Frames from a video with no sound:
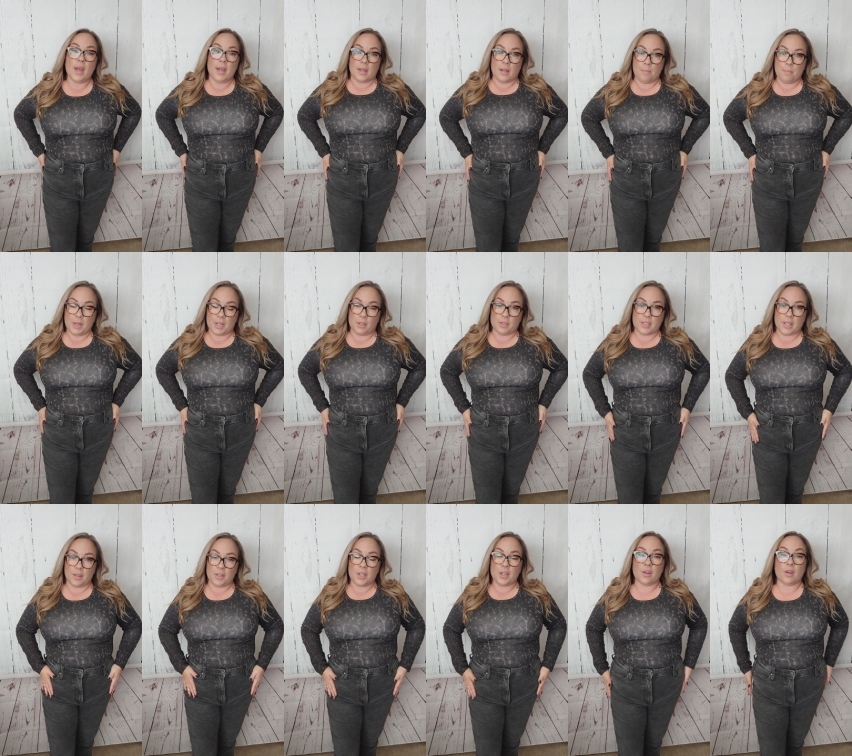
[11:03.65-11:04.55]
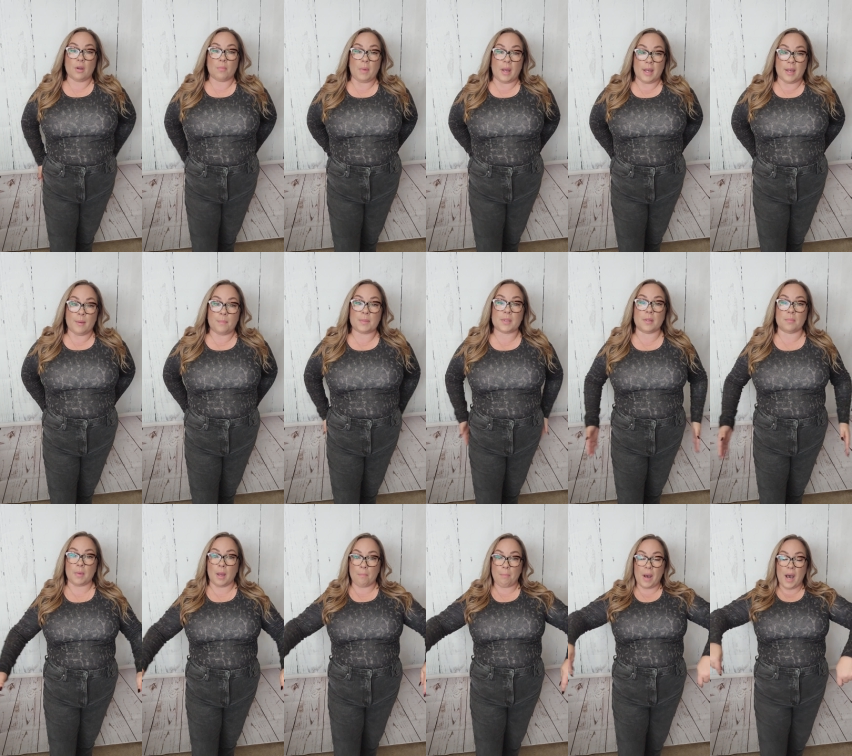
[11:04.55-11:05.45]
and I'm bigger down here in my hips
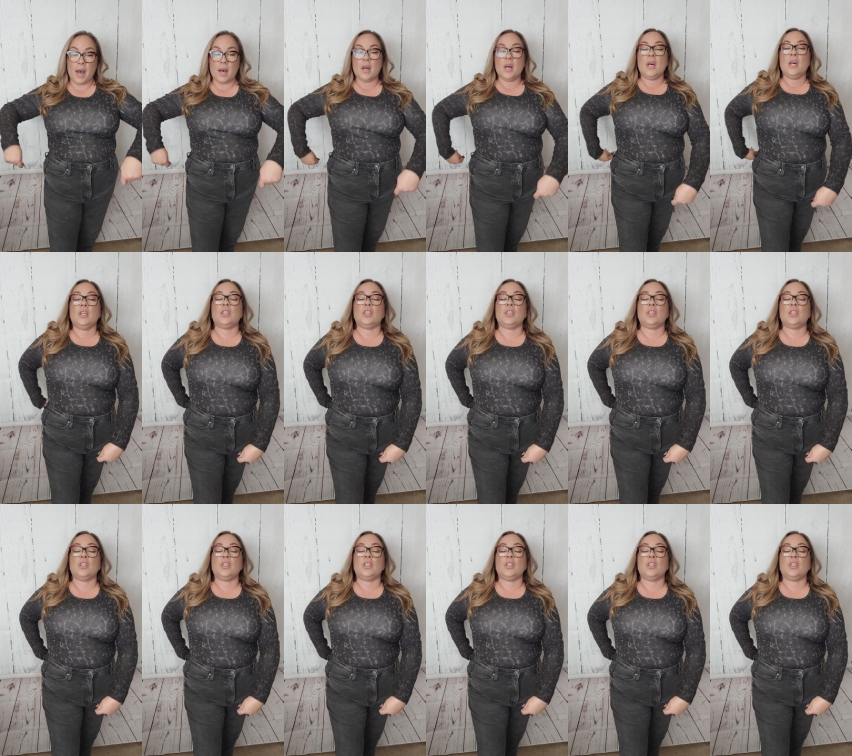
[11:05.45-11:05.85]
and my butt.